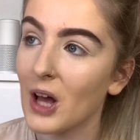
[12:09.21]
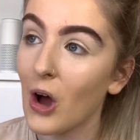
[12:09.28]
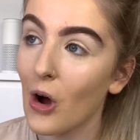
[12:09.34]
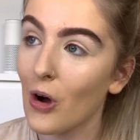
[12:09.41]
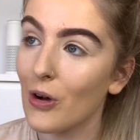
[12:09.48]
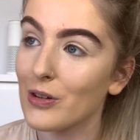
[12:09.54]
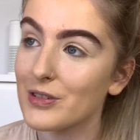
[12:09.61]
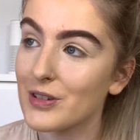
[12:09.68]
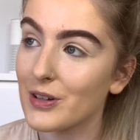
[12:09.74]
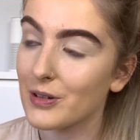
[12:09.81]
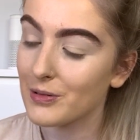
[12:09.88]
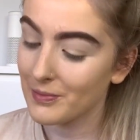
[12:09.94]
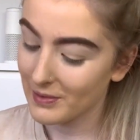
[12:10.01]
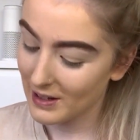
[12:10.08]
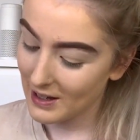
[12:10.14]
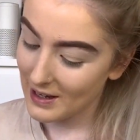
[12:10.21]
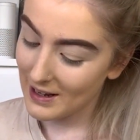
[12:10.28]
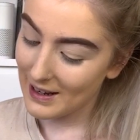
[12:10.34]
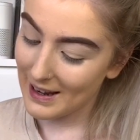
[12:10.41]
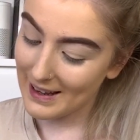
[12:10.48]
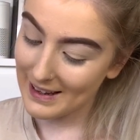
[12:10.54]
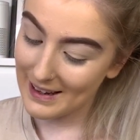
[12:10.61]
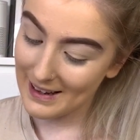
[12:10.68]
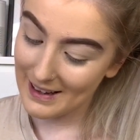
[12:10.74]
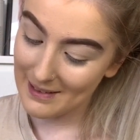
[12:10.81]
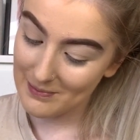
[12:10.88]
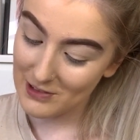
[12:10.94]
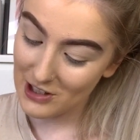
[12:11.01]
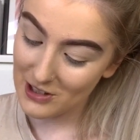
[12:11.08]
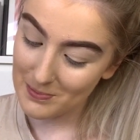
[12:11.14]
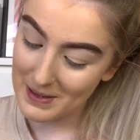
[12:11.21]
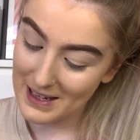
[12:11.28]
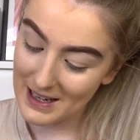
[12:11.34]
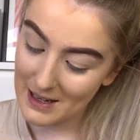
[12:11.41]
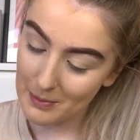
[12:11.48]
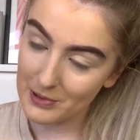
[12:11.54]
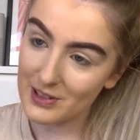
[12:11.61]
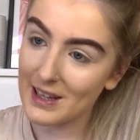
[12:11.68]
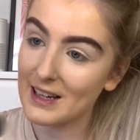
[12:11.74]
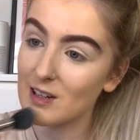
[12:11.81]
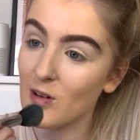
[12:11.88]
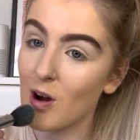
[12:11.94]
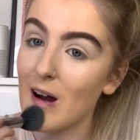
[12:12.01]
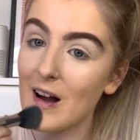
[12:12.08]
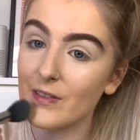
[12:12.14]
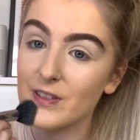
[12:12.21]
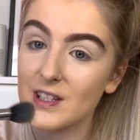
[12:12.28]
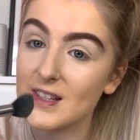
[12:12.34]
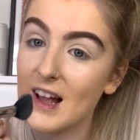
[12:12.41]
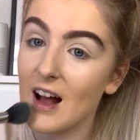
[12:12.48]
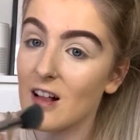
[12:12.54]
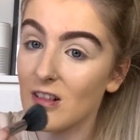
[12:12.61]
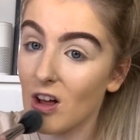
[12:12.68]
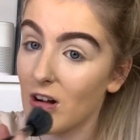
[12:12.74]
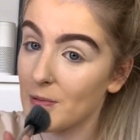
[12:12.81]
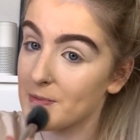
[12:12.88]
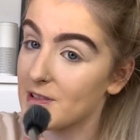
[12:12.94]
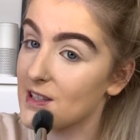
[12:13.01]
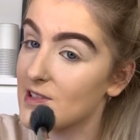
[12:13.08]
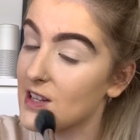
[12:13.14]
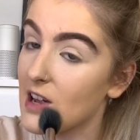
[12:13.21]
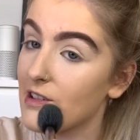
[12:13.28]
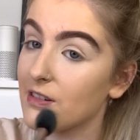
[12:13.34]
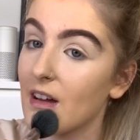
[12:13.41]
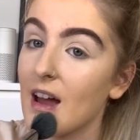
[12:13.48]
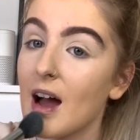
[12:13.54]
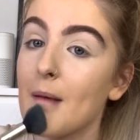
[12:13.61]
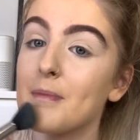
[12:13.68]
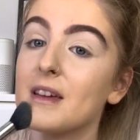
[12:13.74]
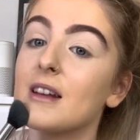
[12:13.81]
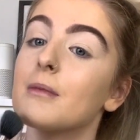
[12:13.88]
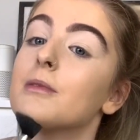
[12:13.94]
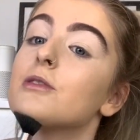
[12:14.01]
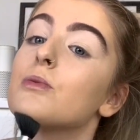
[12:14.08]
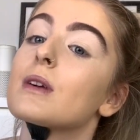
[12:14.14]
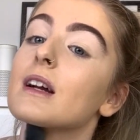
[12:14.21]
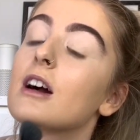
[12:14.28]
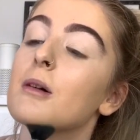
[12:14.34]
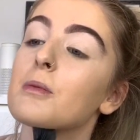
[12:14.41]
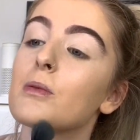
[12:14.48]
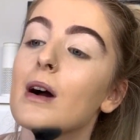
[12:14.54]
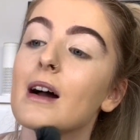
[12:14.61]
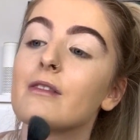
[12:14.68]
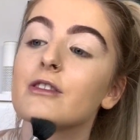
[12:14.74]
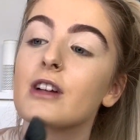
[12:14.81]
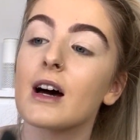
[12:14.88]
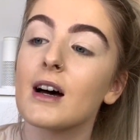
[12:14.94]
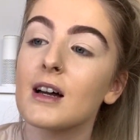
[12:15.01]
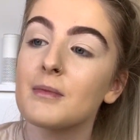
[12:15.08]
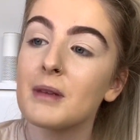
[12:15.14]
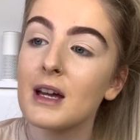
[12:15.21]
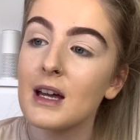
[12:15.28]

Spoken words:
Also, like, just being able to like not have to set alarms and stuff, and being able to wake up at whatever time.